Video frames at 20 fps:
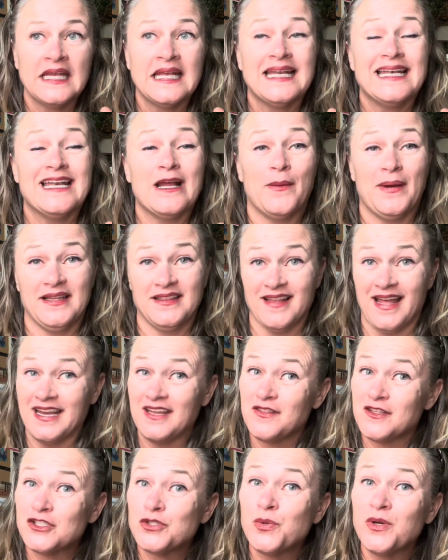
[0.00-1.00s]
Now, I like
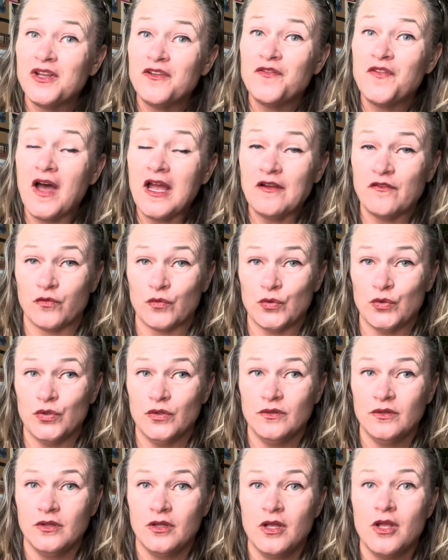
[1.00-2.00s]
the 25
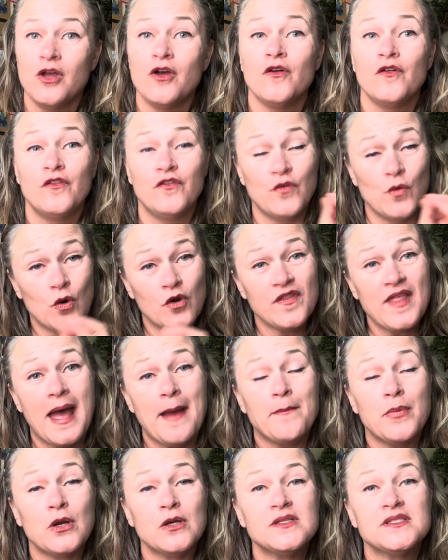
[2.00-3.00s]
rule for
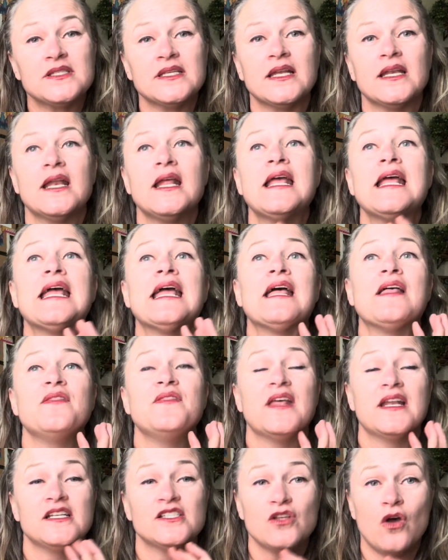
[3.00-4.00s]
that person
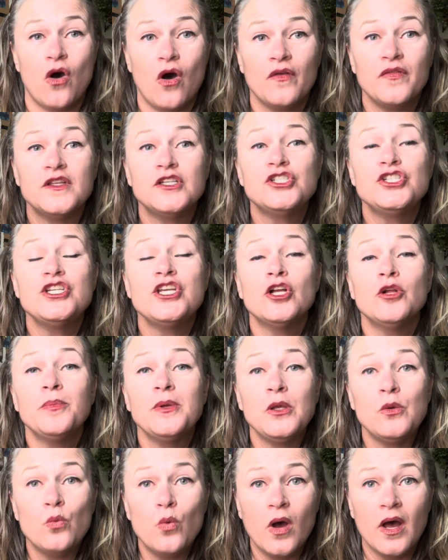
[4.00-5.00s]
that is on the
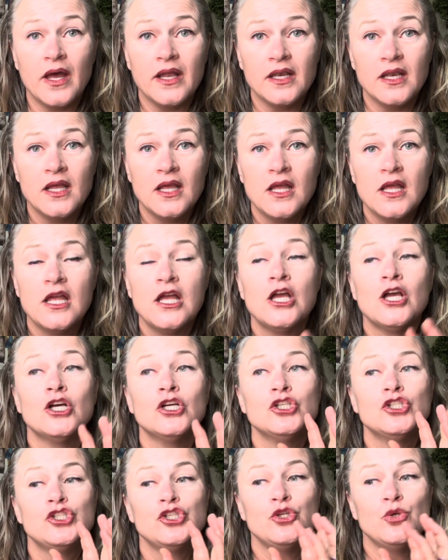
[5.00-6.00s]
GLP-1
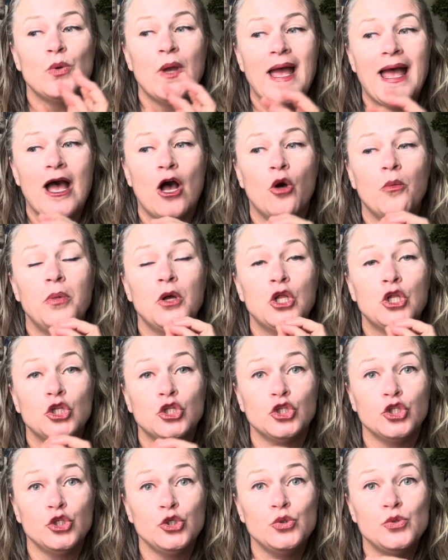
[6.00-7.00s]
to help
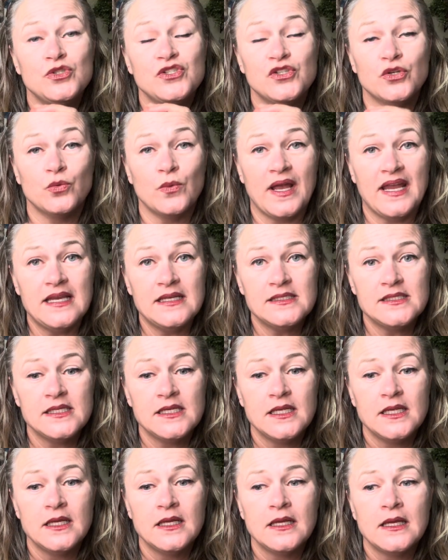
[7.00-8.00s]
lose the weight,
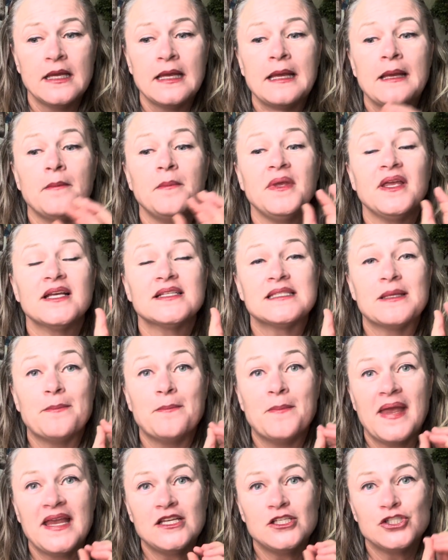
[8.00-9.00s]
because it
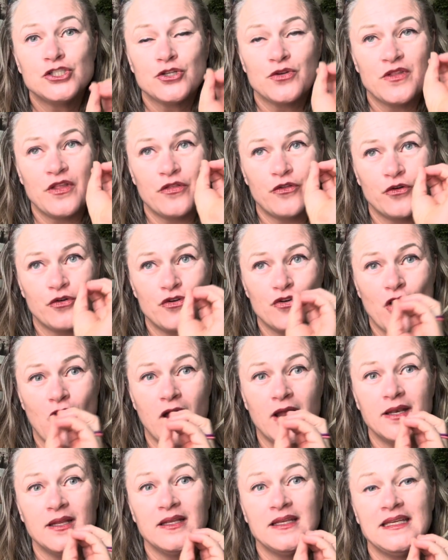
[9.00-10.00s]
makes sure that they're
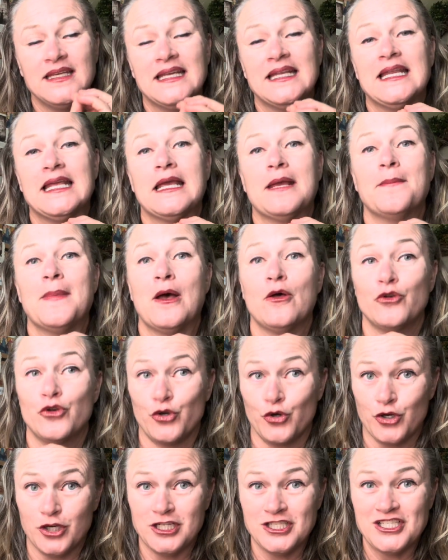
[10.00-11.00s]
not getting
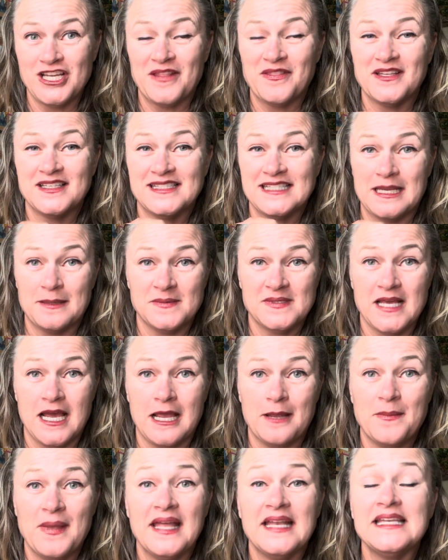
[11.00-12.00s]
malnourished at the same
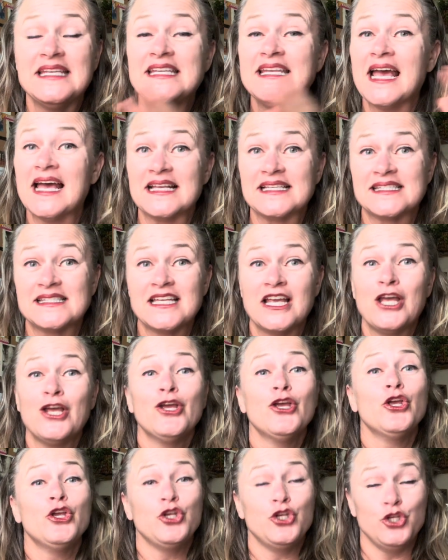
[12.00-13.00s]
time. And yes,
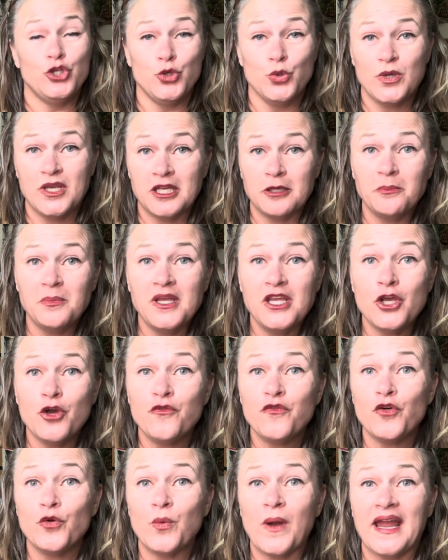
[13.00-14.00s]
you can be
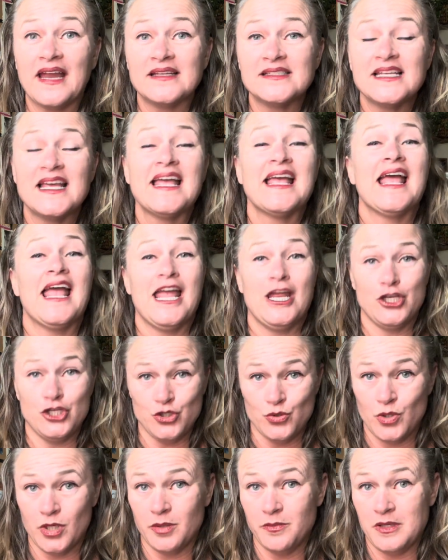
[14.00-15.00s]
overweight and you
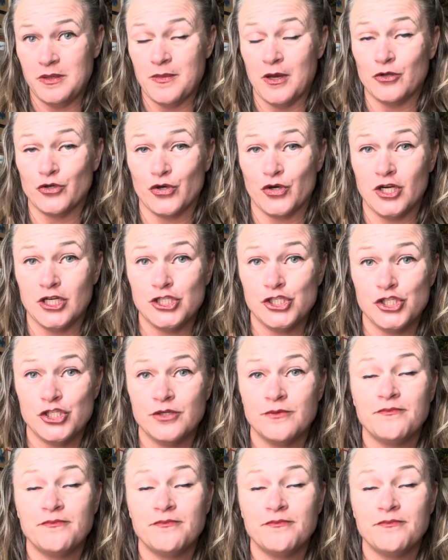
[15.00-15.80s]
can be malnourished.